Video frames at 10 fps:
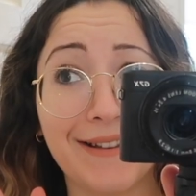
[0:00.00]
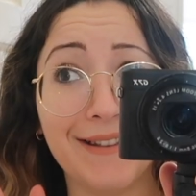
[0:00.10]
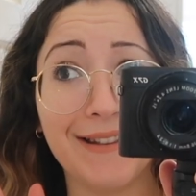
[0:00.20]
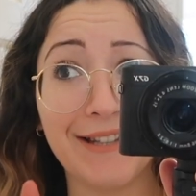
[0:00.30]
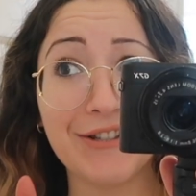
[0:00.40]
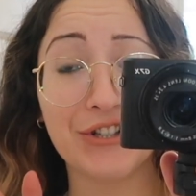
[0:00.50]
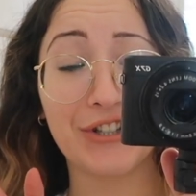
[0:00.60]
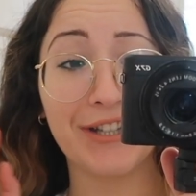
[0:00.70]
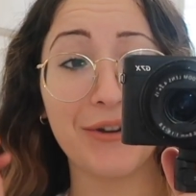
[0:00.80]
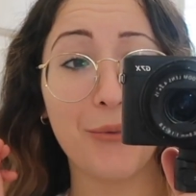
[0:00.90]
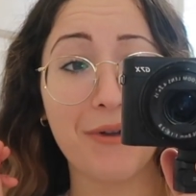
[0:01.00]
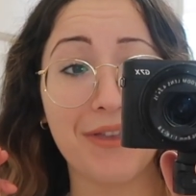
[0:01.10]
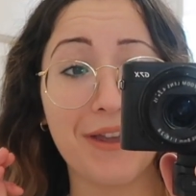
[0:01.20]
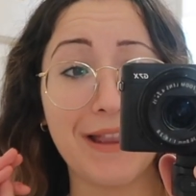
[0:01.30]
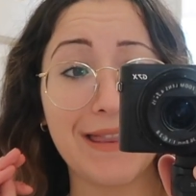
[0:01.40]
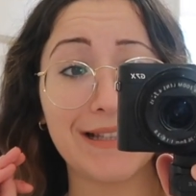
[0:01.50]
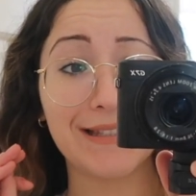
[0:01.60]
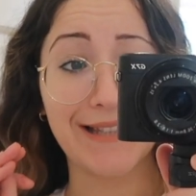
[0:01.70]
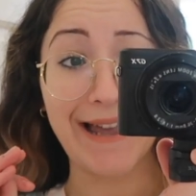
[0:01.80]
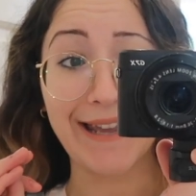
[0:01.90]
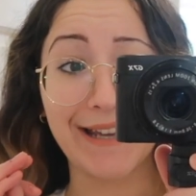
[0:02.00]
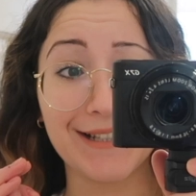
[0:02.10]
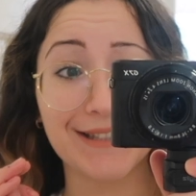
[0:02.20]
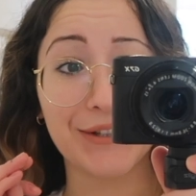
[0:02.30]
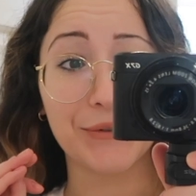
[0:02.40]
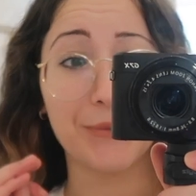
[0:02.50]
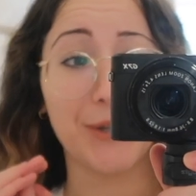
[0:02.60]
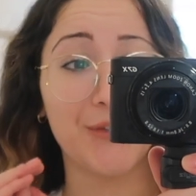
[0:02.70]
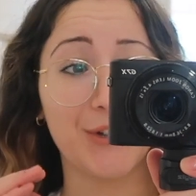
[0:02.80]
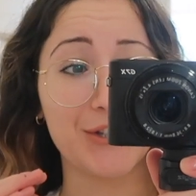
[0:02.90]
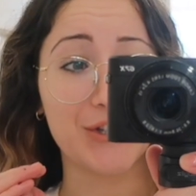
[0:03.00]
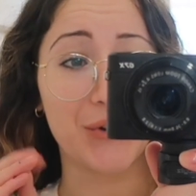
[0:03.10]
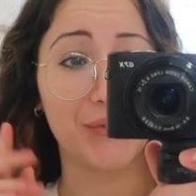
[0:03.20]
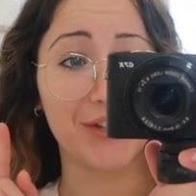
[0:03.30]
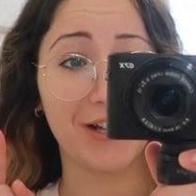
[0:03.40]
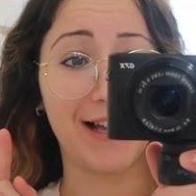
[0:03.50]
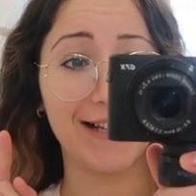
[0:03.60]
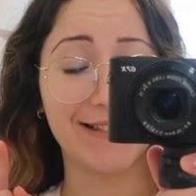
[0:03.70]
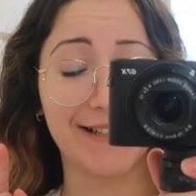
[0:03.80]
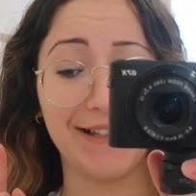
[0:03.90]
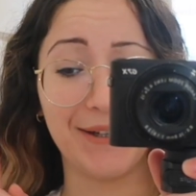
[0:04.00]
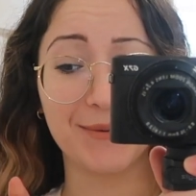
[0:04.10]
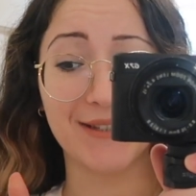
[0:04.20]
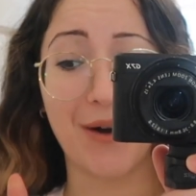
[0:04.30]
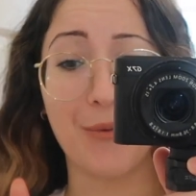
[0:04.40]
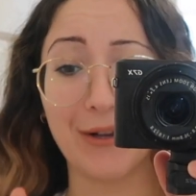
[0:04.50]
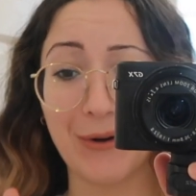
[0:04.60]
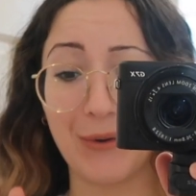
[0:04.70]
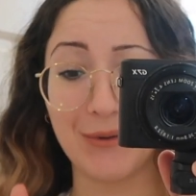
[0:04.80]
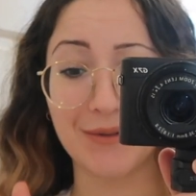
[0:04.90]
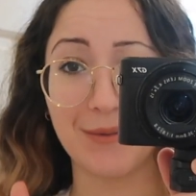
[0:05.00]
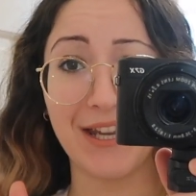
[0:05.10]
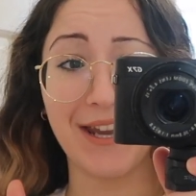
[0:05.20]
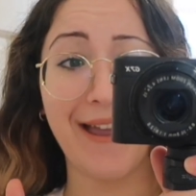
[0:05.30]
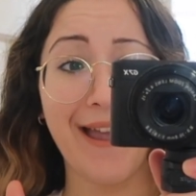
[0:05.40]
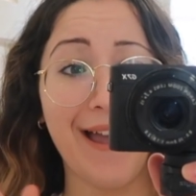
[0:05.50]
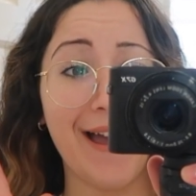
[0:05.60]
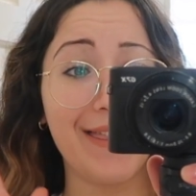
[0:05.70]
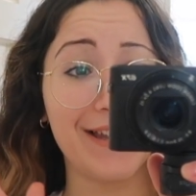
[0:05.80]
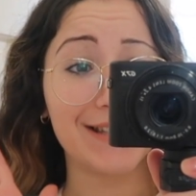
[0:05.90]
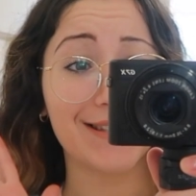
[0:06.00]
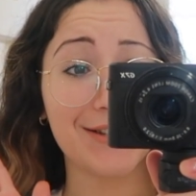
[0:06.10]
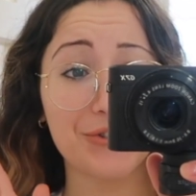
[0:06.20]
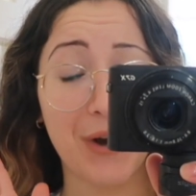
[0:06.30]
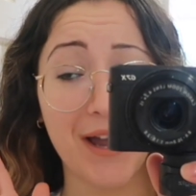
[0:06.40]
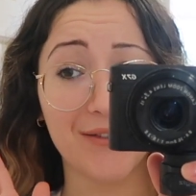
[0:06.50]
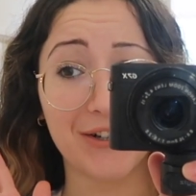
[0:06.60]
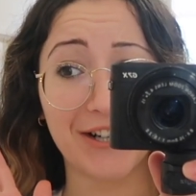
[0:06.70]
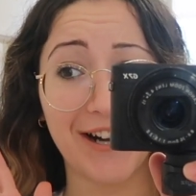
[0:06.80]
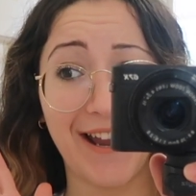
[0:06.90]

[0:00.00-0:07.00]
literally within seconds of me finish off the last clip, someone calls me and it's the driver,